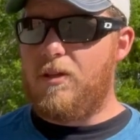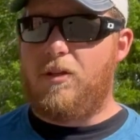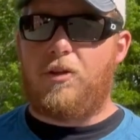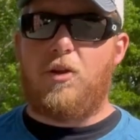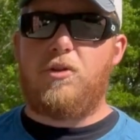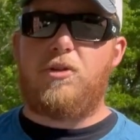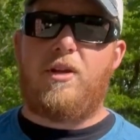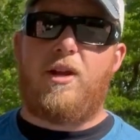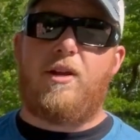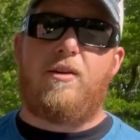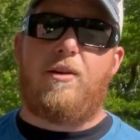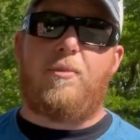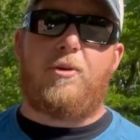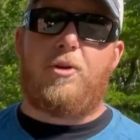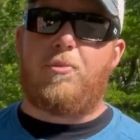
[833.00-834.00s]
gooseneck,
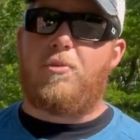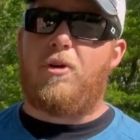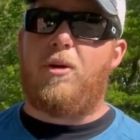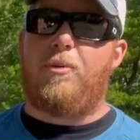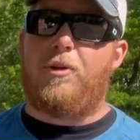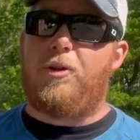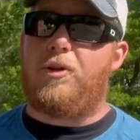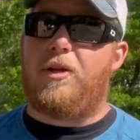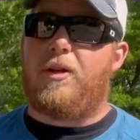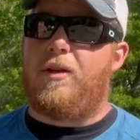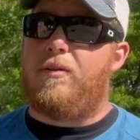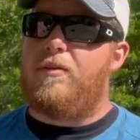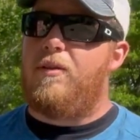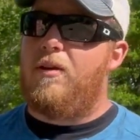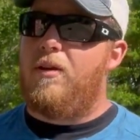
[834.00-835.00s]
I mean, you're probably looking
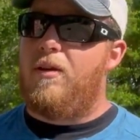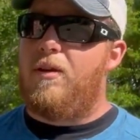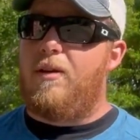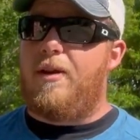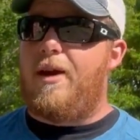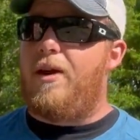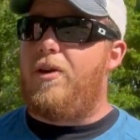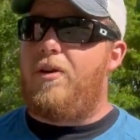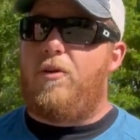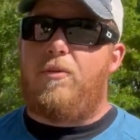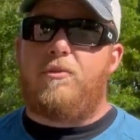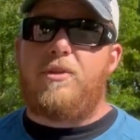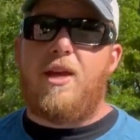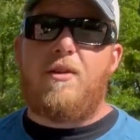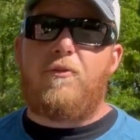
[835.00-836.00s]
at, I don't know,
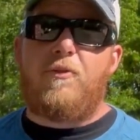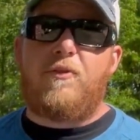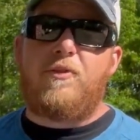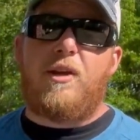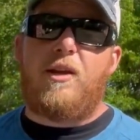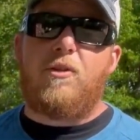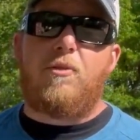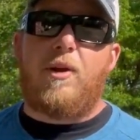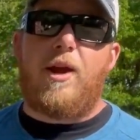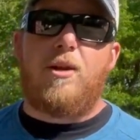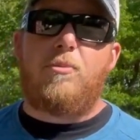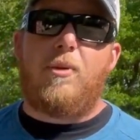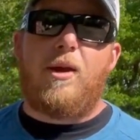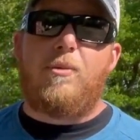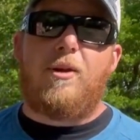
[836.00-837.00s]
10, 15 grand
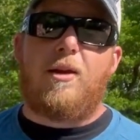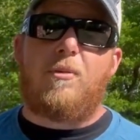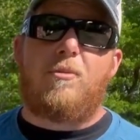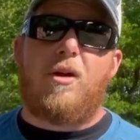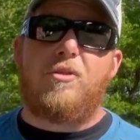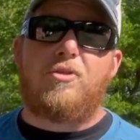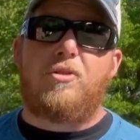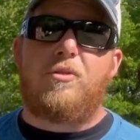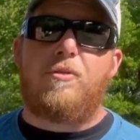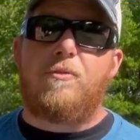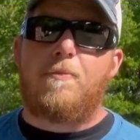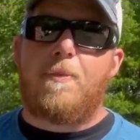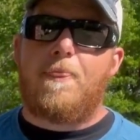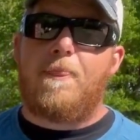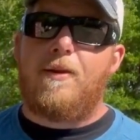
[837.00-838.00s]
maybe. I'm not sure.
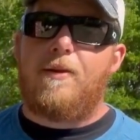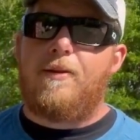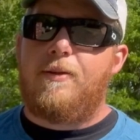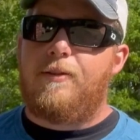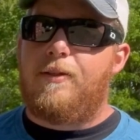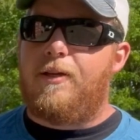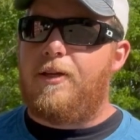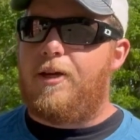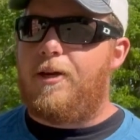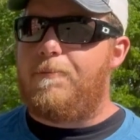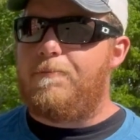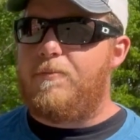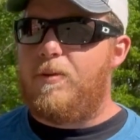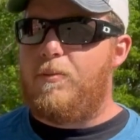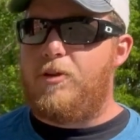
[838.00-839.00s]

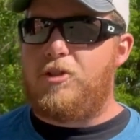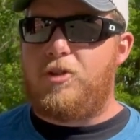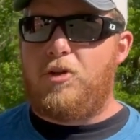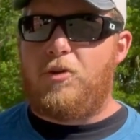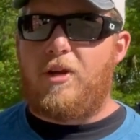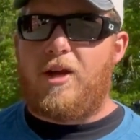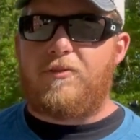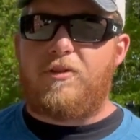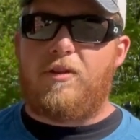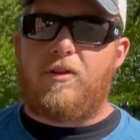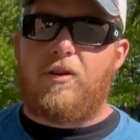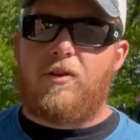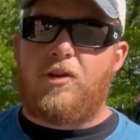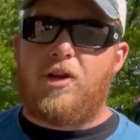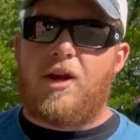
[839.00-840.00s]
But you do have to,
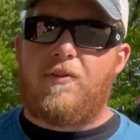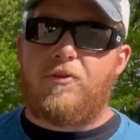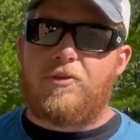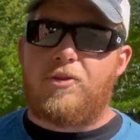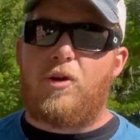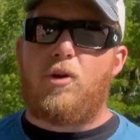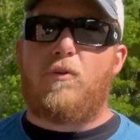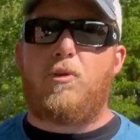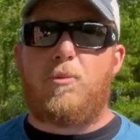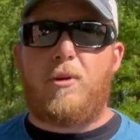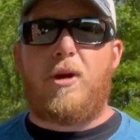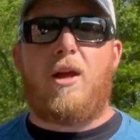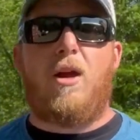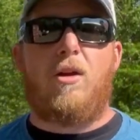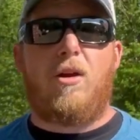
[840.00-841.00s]
you have the turnover
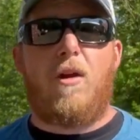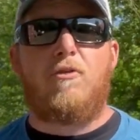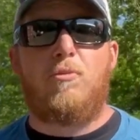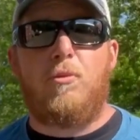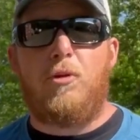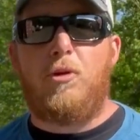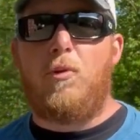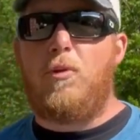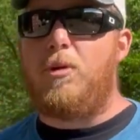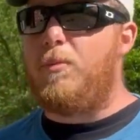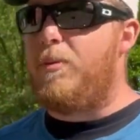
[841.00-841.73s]
depending on how comfortable you want to